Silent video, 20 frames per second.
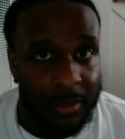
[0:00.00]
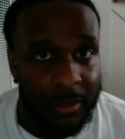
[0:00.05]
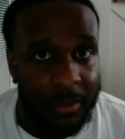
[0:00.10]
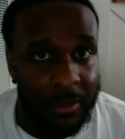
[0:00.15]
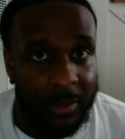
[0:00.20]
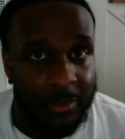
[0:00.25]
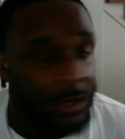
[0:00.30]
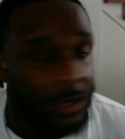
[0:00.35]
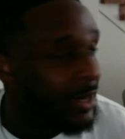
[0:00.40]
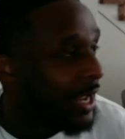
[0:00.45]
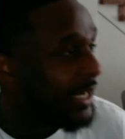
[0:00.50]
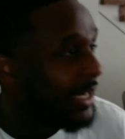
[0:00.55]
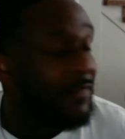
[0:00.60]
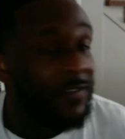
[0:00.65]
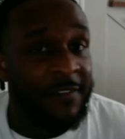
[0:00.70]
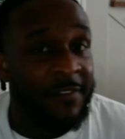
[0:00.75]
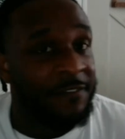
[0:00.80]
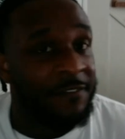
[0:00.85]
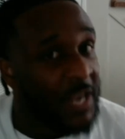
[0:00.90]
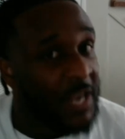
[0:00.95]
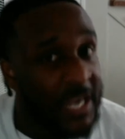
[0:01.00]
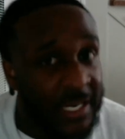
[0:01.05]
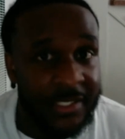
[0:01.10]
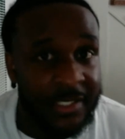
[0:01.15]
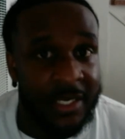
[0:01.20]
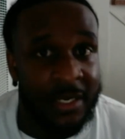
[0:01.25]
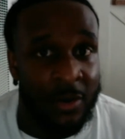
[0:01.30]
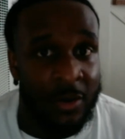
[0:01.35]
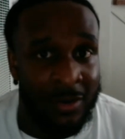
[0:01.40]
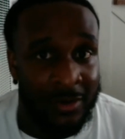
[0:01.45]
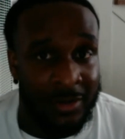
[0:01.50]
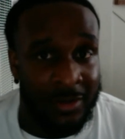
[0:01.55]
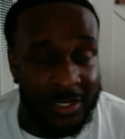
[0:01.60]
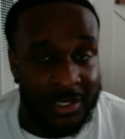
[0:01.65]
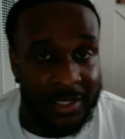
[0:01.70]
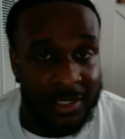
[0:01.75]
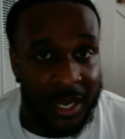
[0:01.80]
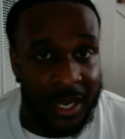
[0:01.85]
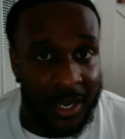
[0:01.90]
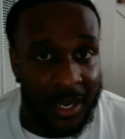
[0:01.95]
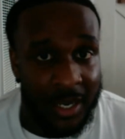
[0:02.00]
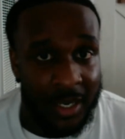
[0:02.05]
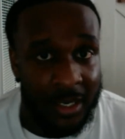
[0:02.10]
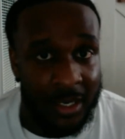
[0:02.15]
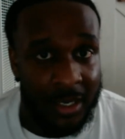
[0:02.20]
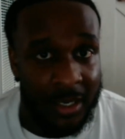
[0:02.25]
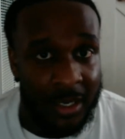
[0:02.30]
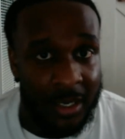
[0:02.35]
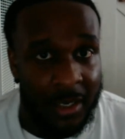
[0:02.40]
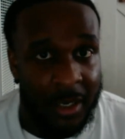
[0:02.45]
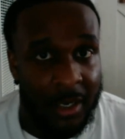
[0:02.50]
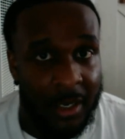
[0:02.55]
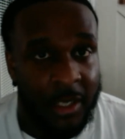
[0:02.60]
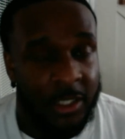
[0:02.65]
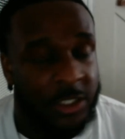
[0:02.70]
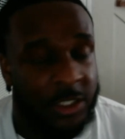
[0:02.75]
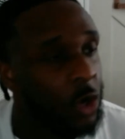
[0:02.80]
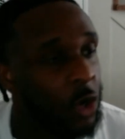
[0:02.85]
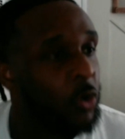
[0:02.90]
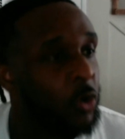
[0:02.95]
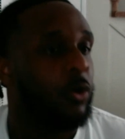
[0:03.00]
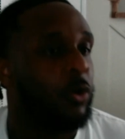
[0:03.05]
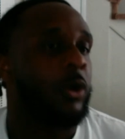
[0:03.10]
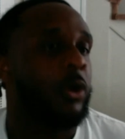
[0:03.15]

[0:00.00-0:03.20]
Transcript: They're not even feasting on this day. So